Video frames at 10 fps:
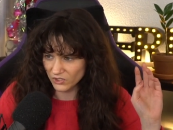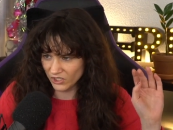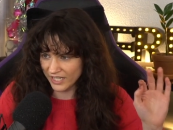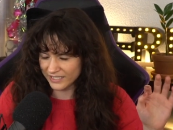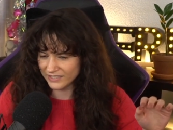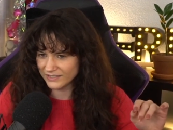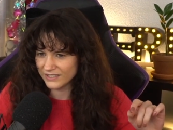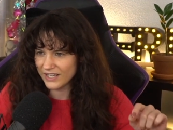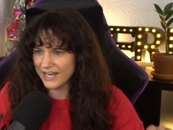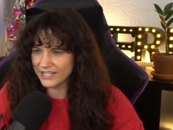like
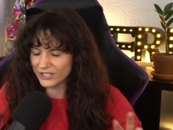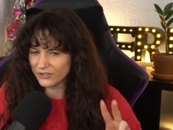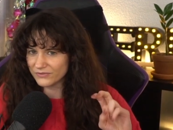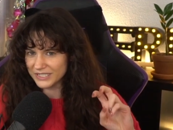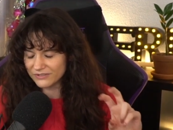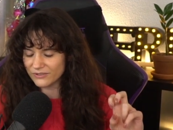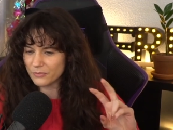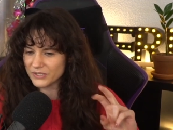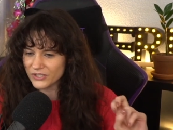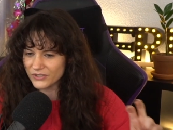a career
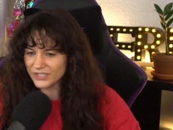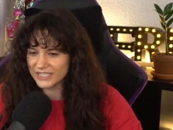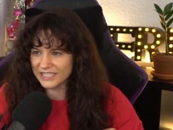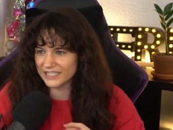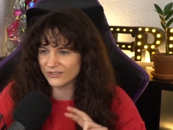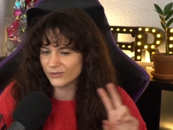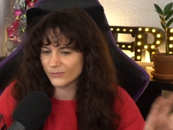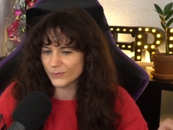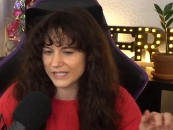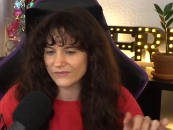opportunity
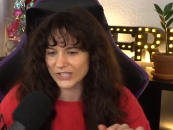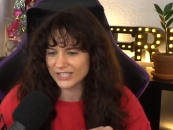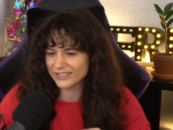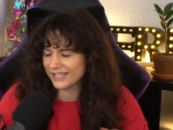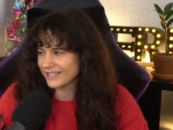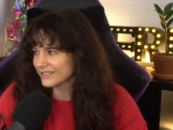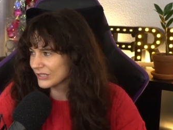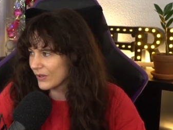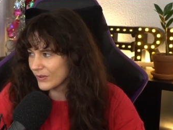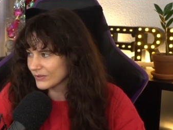or whatever, like
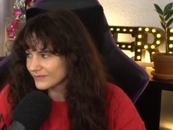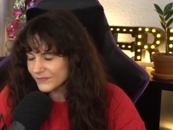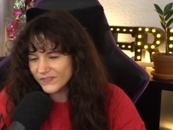no.